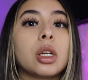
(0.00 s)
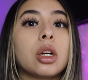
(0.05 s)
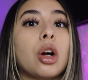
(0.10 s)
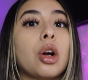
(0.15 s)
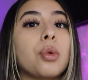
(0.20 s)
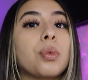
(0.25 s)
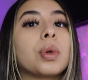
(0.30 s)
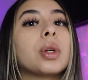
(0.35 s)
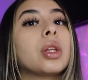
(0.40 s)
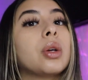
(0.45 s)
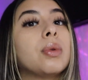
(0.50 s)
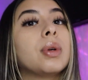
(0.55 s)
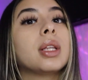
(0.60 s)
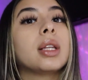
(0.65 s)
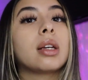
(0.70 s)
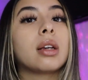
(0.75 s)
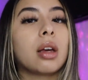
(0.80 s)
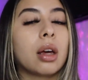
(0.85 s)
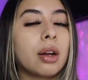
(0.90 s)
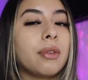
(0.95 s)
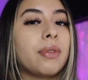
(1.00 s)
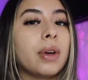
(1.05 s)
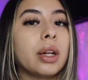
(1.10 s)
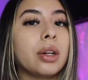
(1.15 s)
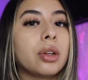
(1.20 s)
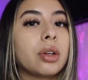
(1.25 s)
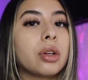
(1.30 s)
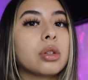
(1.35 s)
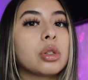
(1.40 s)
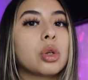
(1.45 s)
there are really good
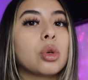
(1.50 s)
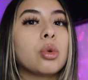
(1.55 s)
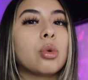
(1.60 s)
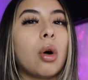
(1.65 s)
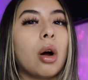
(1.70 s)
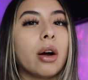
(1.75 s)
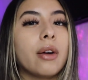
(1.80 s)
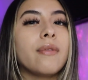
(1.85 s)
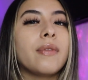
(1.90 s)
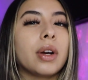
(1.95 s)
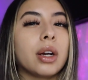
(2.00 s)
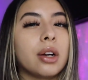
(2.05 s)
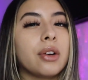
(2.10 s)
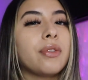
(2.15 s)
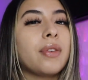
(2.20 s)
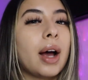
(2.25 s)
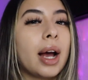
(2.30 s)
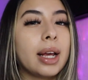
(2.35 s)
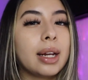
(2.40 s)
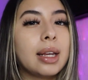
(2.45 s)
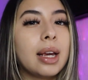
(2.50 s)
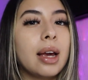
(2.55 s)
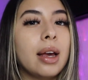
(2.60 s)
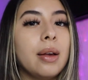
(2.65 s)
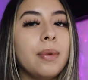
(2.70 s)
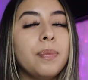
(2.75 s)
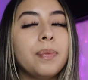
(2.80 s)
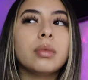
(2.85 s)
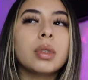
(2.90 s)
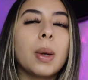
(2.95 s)
vendors who aren't verified
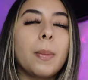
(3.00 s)
yet,